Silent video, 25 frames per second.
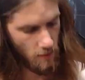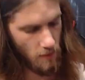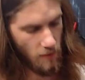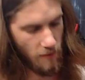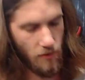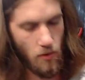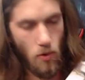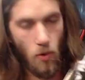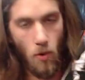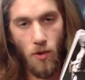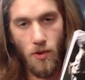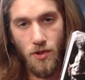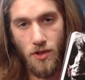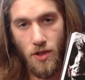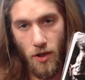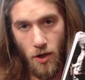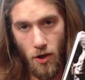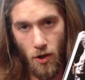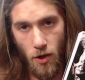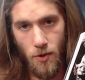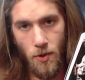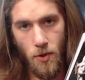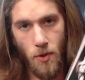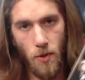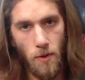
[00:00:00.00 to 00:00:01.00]
And of course, you
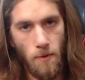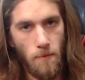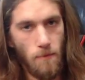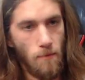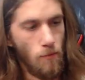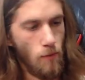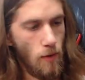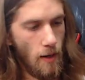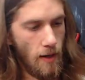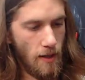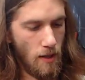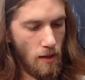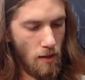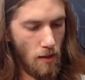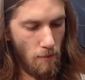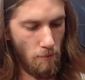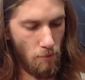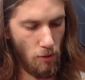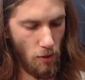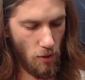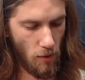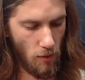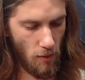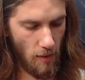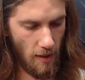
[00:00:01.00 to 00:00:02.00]
got your regular
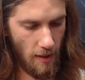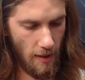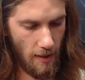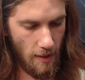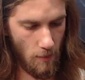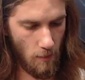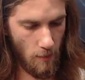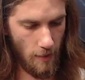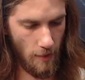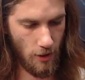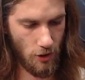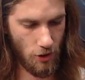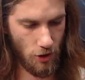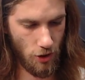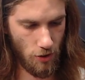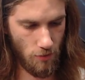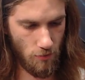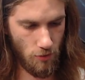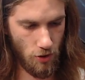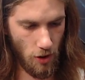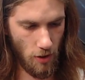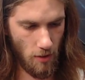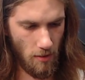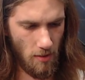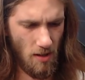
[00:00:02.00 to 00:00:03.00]
Blu-ray,
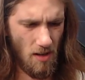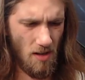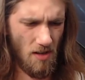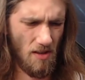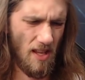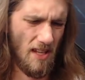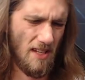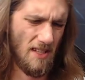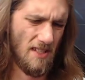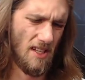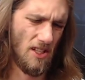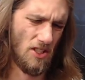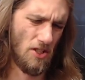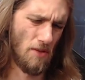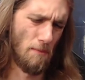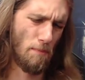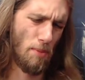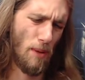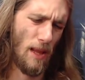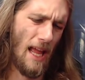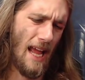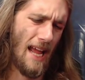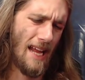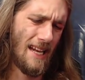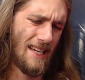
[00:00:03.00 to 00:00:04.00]
which... Oh, such a
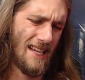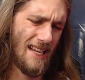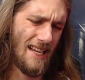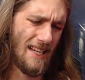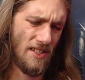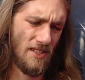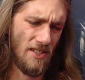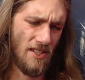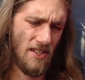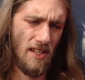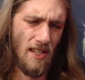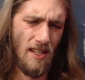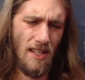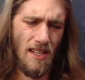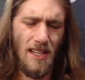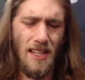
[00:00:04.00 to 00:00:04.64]
bland disc.